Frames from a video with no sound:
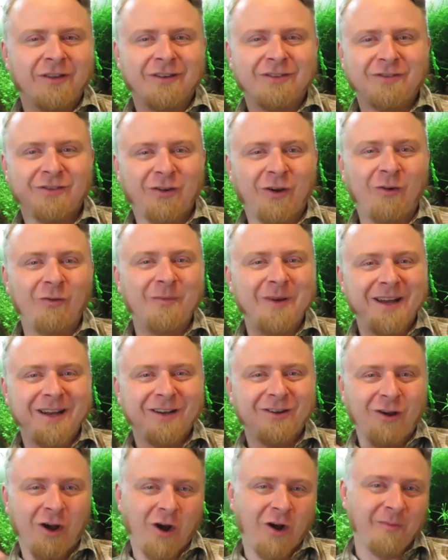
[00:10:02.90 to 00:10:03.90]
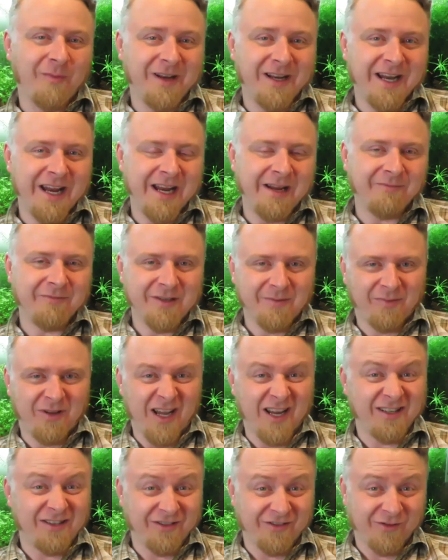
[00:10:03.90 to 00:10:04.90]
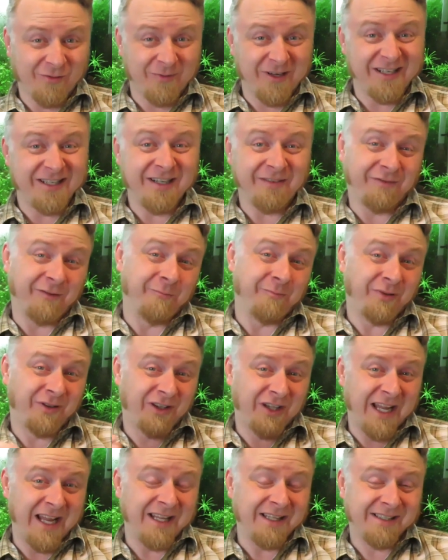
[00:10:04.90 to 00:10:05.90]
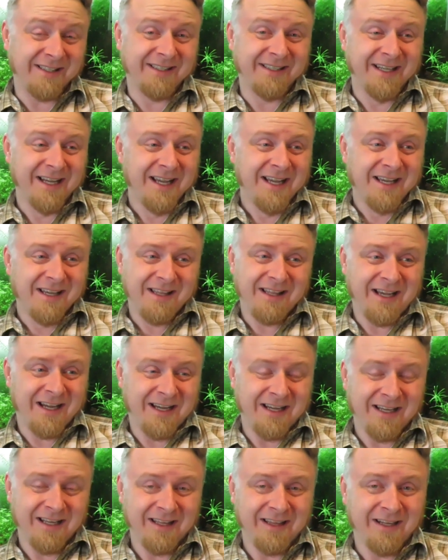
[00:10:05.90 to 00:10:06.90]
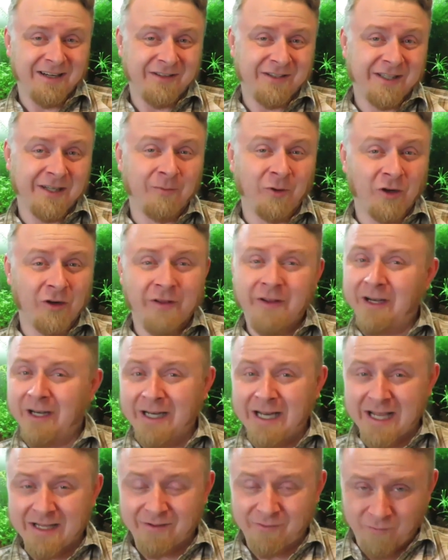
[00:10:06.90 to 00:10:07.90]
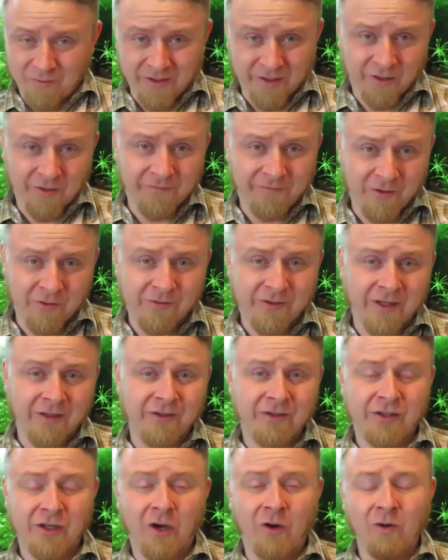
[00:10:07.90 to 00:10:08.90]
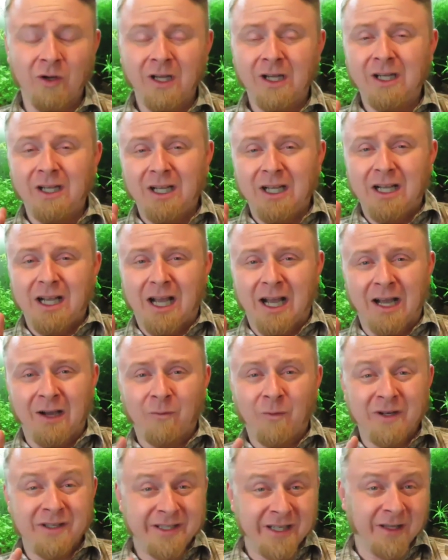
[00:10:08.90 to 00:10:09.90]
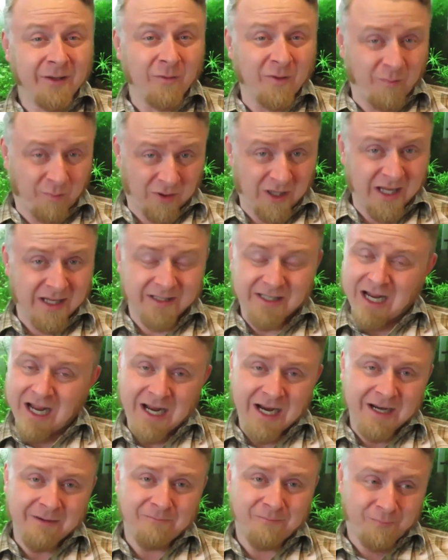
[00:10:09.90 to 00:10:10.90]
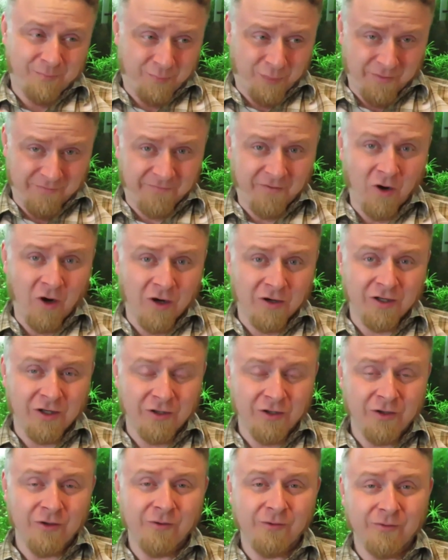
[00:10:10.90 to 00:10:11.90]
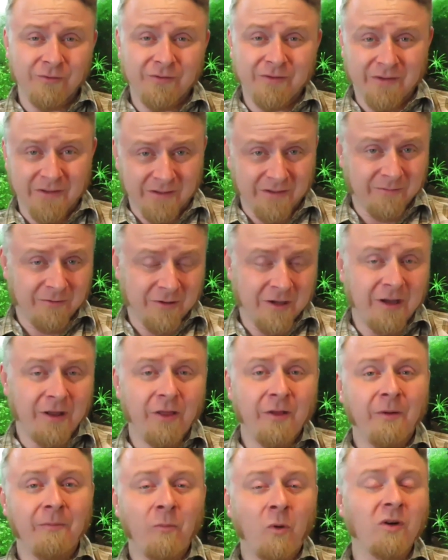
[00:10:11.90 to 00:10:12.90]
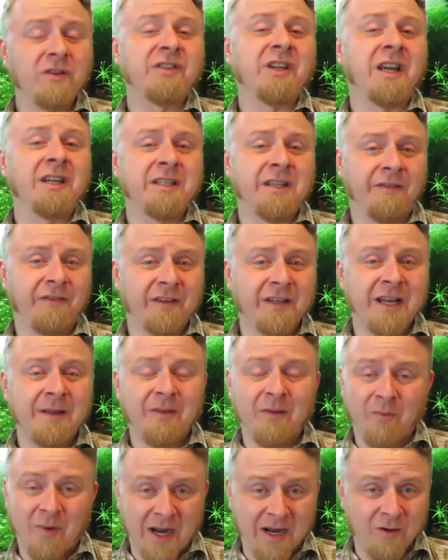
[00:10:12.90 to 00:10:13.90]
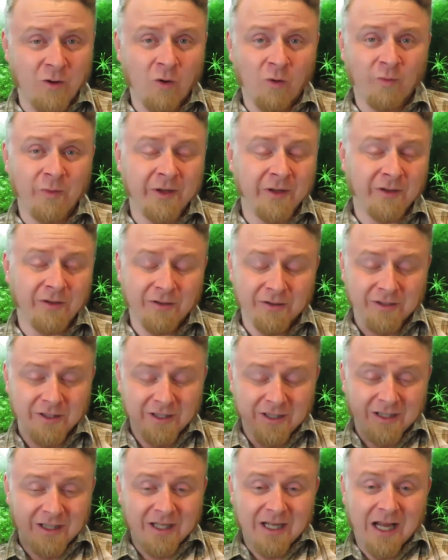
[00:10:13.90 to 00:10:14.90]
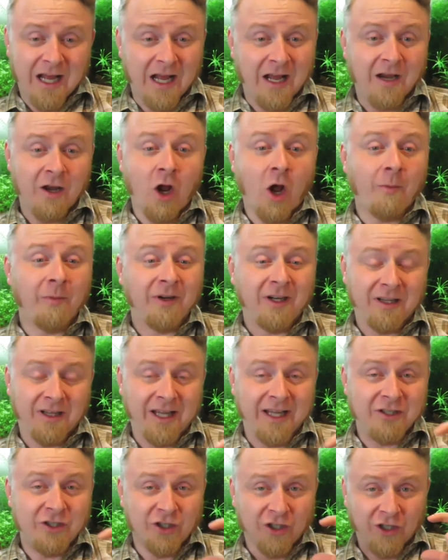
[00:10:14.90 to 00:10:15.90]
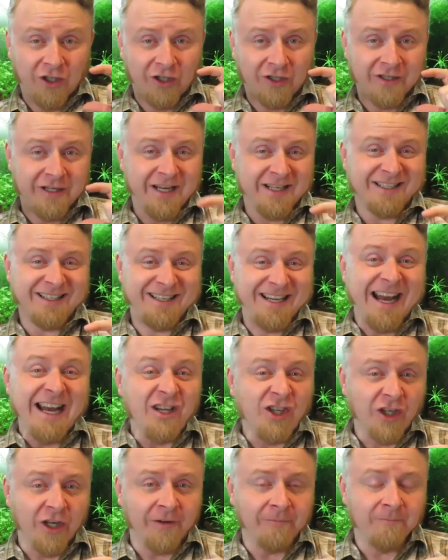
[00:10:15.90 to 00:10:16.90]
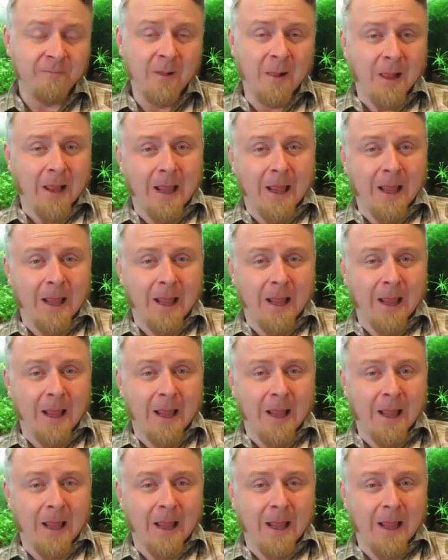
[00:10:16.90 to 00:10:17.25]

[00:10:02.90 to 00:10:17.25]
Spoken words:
there's so many common names applied to so many different plants that are similar that it gets really confusing. So When dealing with plants, I prefer to use the more scientific name, the binomial nomenclature designation,